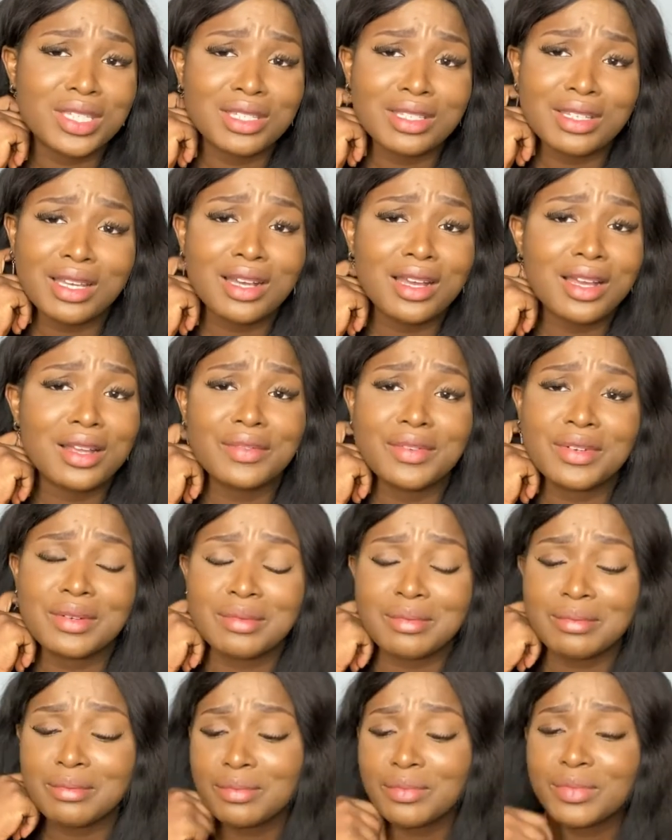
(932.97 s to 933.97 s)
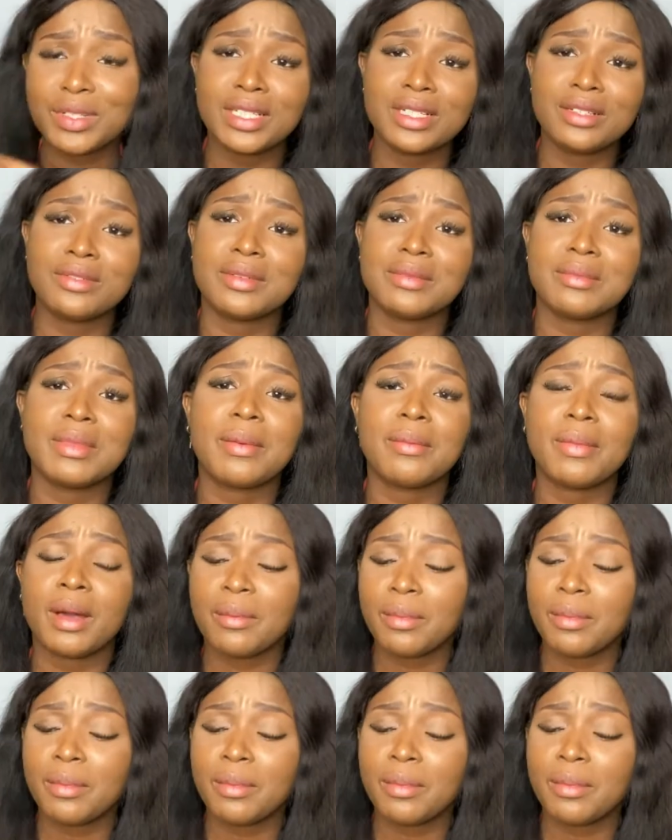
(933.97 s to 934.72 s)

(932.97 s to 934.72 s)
I can't really remember,